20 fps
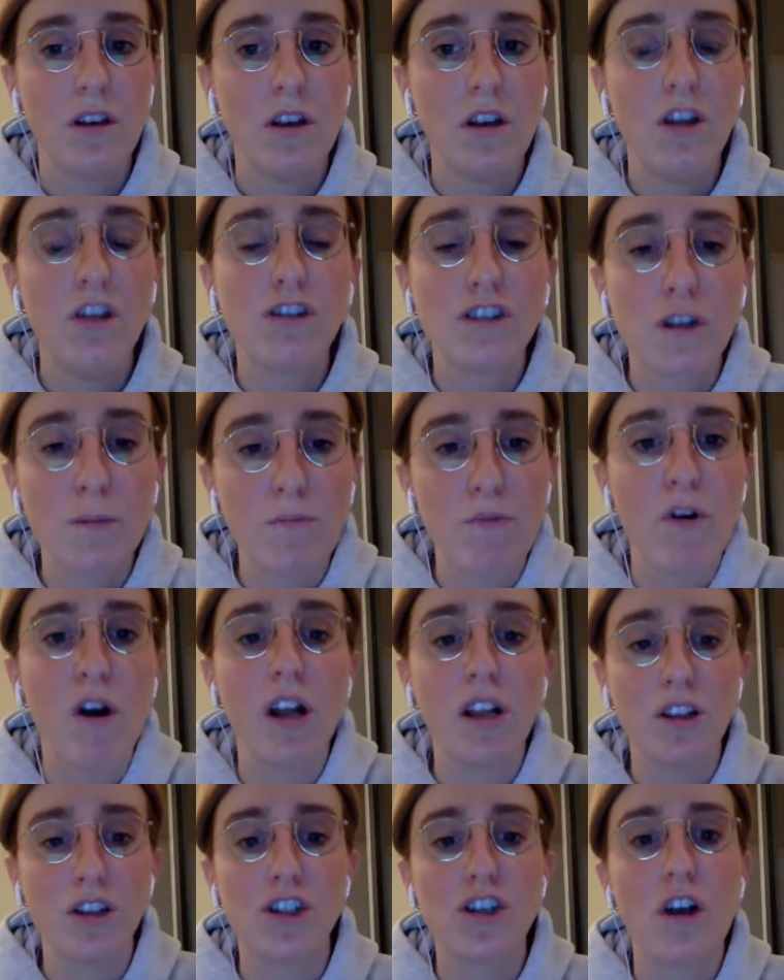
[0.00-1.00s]
You're
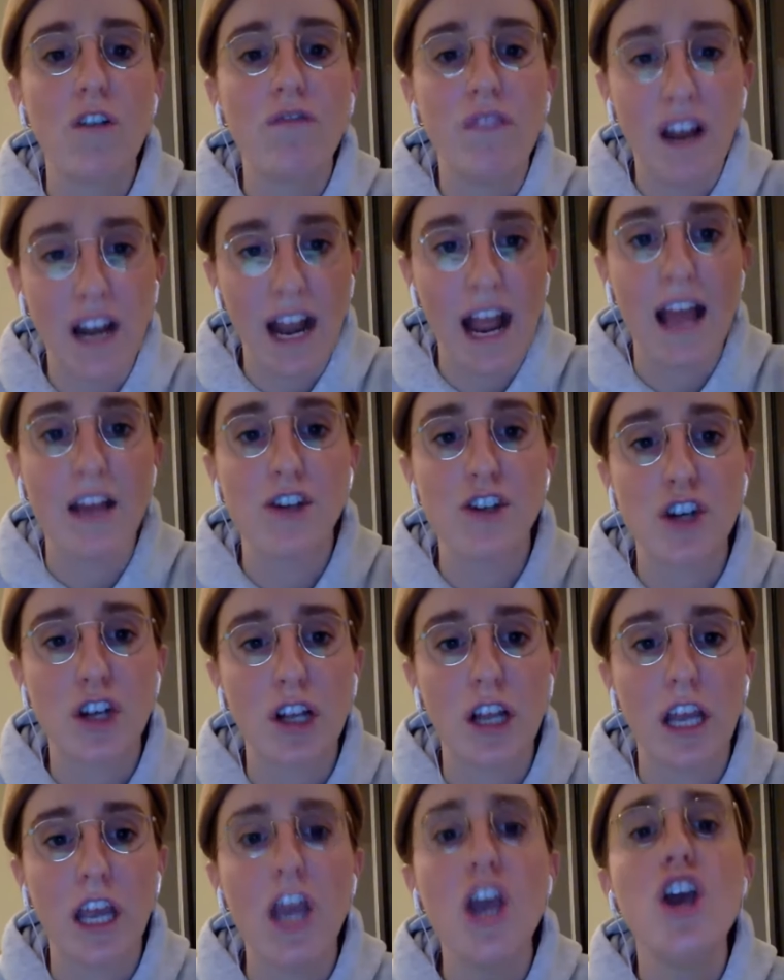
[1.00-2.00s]
supporting the show
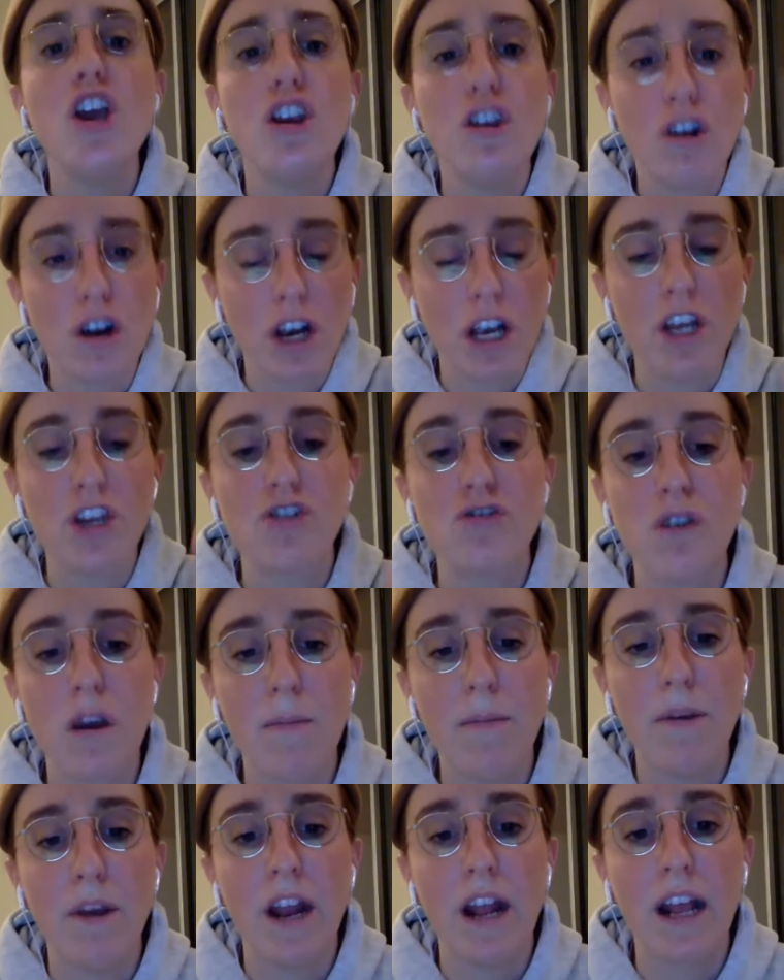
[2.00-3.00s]
financially. You're
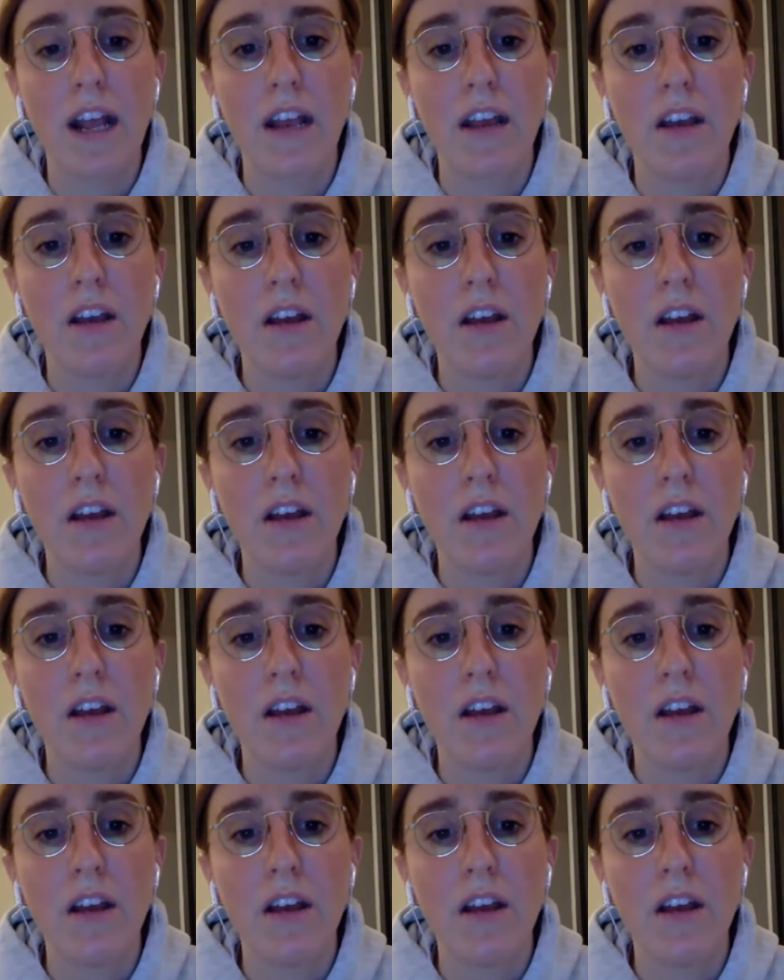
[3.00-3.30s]
contributing.